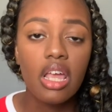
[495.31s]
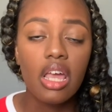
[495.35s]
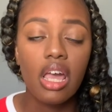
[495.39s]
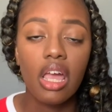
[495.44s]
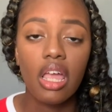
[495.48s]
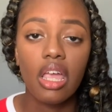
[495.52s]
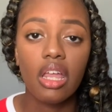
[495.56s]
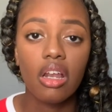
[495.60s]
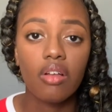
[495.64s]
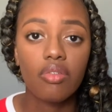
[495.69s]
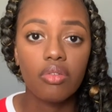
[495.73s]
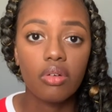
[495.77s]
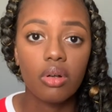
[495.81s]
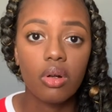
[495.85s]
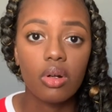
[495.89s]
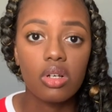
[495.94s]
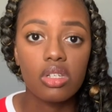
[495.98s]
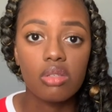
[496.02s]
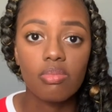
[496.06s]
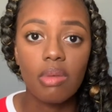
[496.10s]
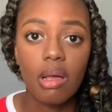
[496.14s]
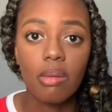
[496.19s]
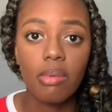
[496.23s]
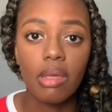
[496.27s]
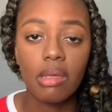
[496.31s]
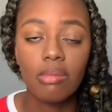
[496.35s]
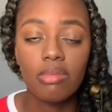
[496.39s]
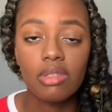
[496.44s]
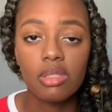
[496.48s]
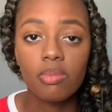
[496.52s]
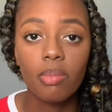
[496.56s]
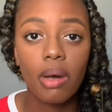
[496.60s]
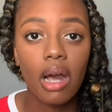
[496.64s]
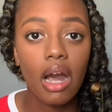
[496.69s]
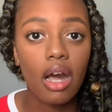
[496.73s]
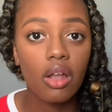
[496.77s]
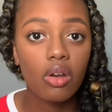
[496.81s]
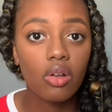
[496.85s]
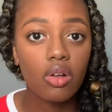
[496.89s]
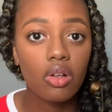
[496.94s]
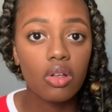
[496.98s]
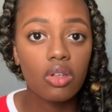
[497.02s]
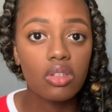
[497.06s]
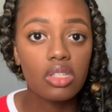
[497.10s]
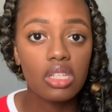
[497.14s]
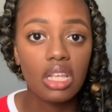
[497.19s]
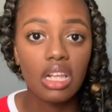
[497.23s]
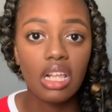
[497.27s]
and of course my baby's
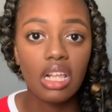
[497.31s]
bottles. It